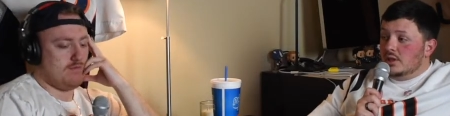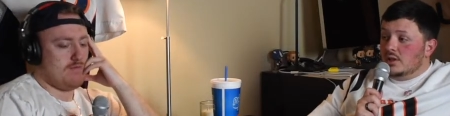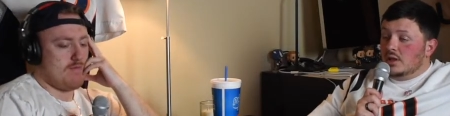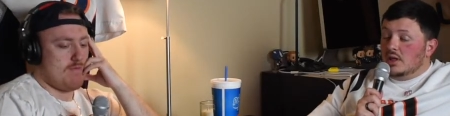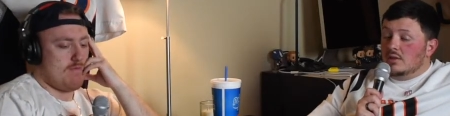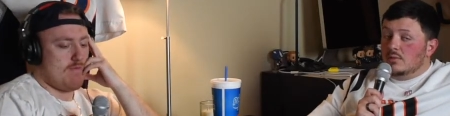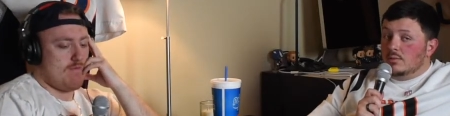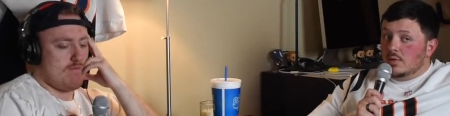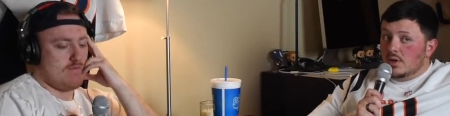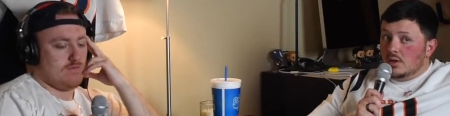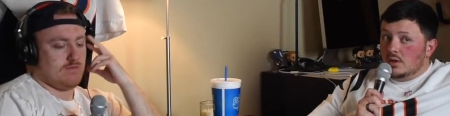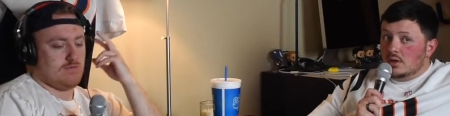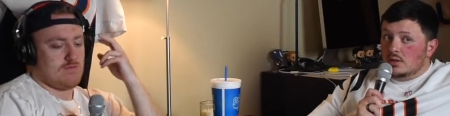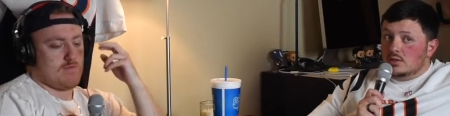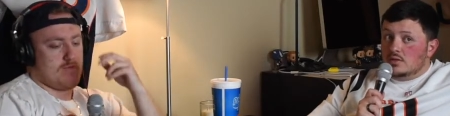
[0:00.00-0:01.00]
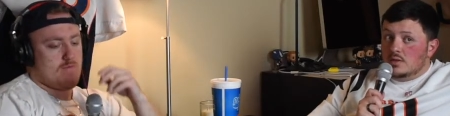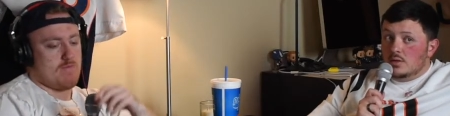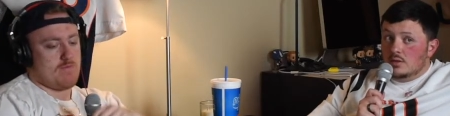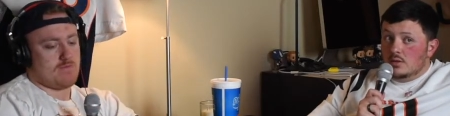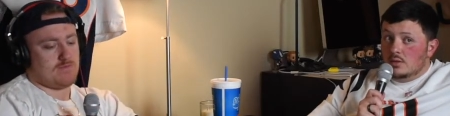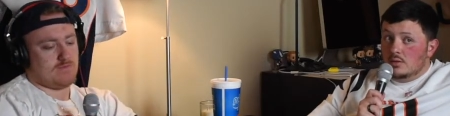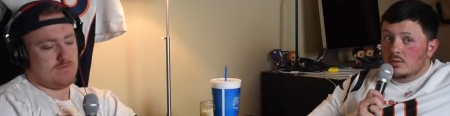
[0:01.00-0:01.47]
Speaker 1: They went on
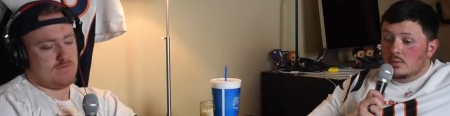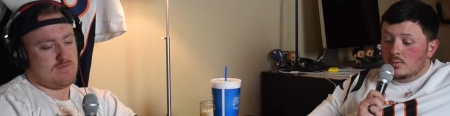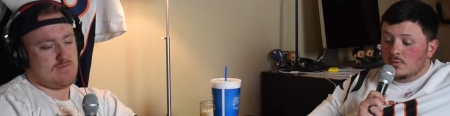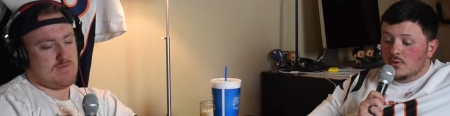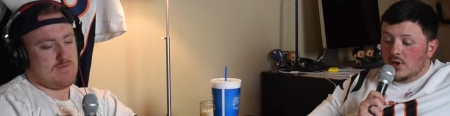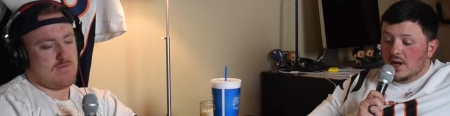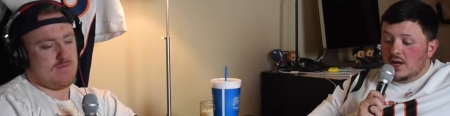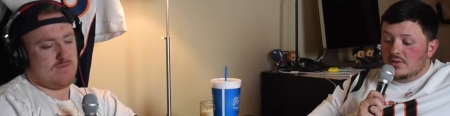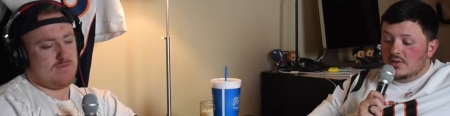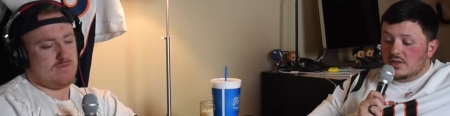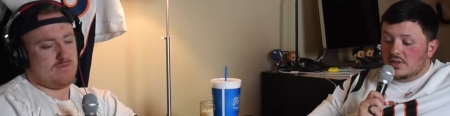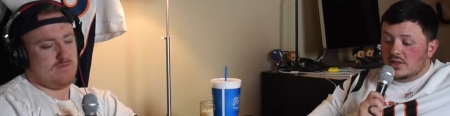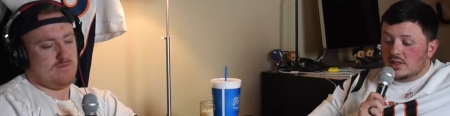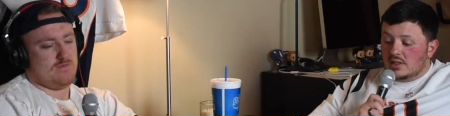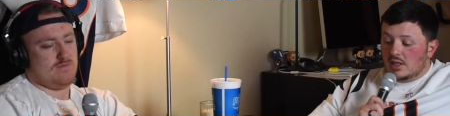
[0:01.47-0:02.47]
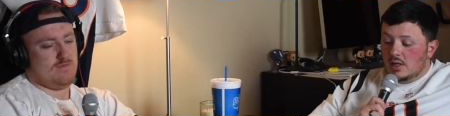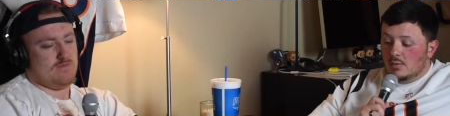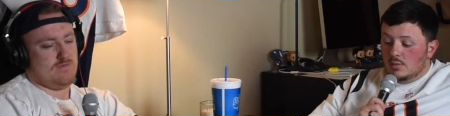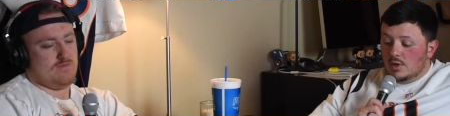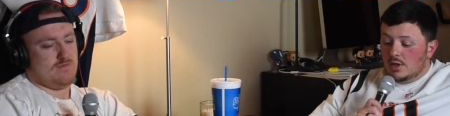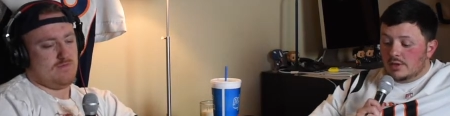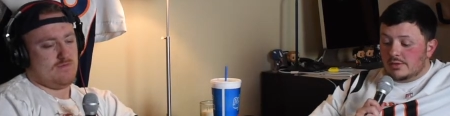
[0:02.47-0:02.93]
two five to six game
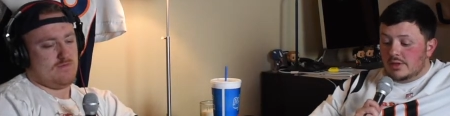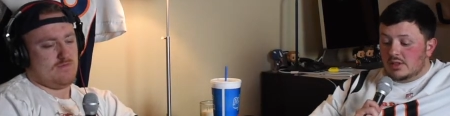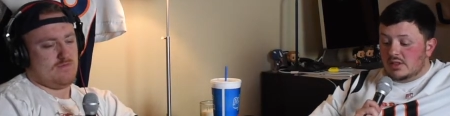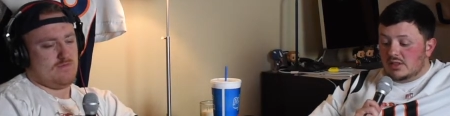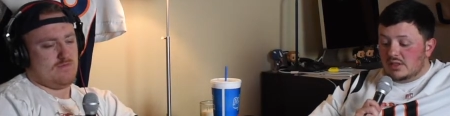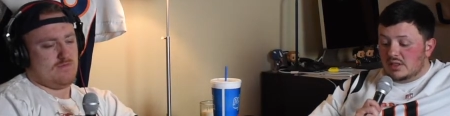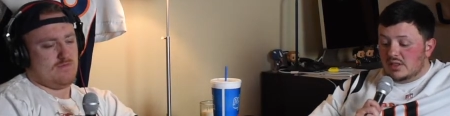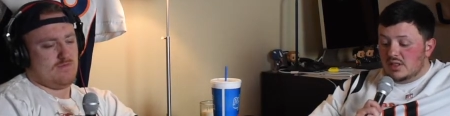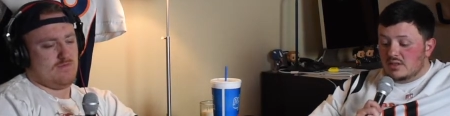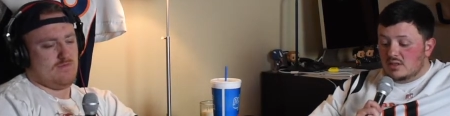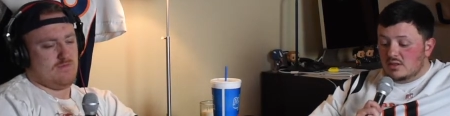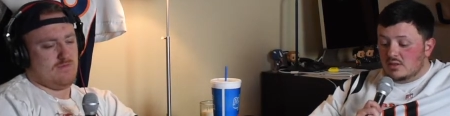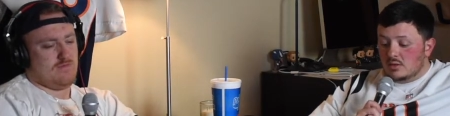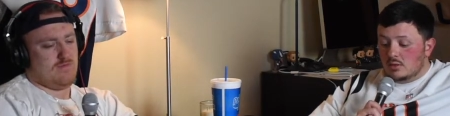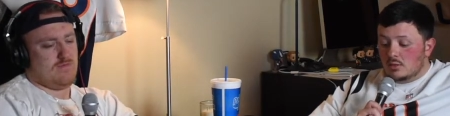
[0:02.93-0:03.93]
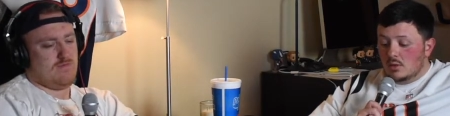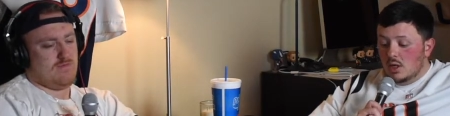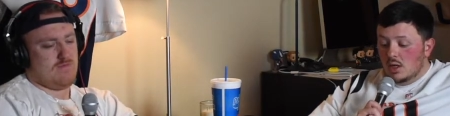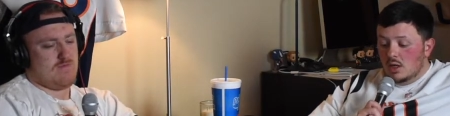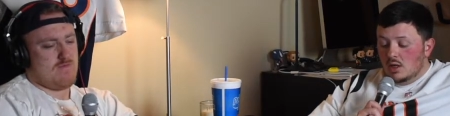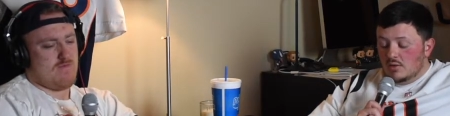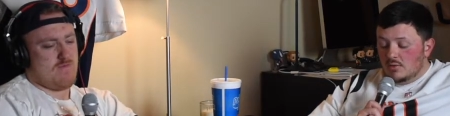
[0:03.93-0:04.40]
winning streaks of the season, so
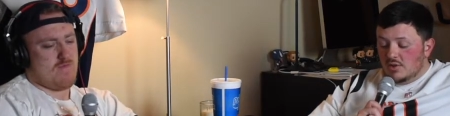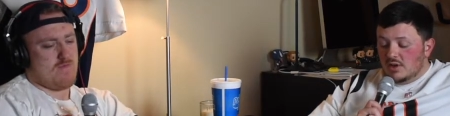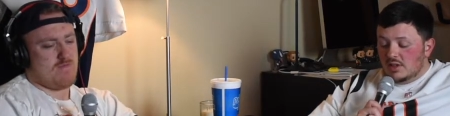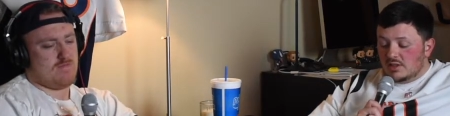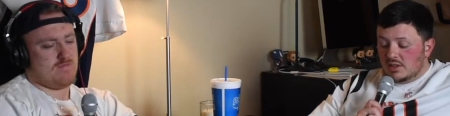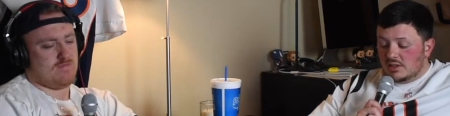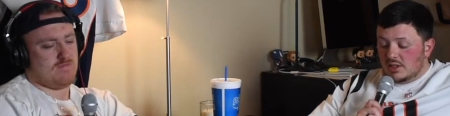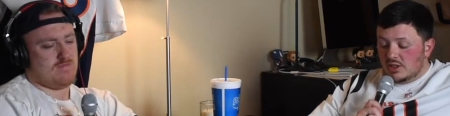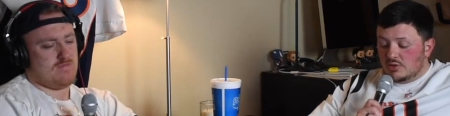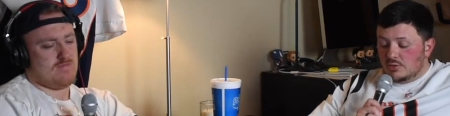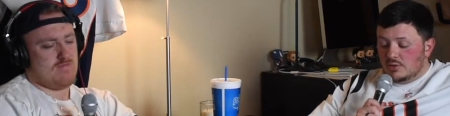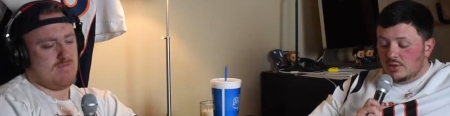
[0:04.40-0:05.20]
very successful.